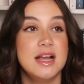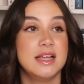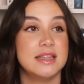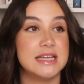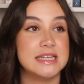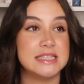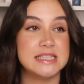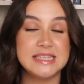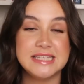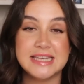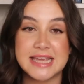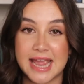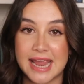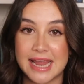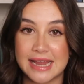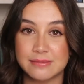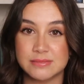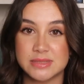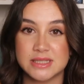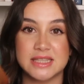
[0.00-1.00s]
There's
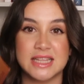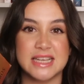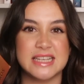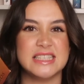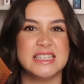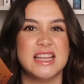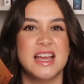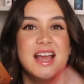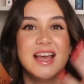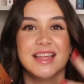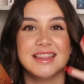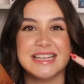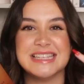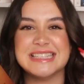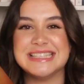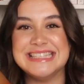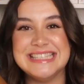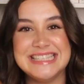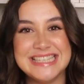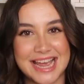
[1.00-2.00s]
games. There's
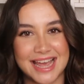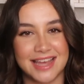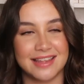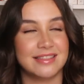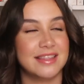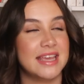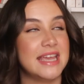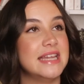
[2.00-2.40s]
death.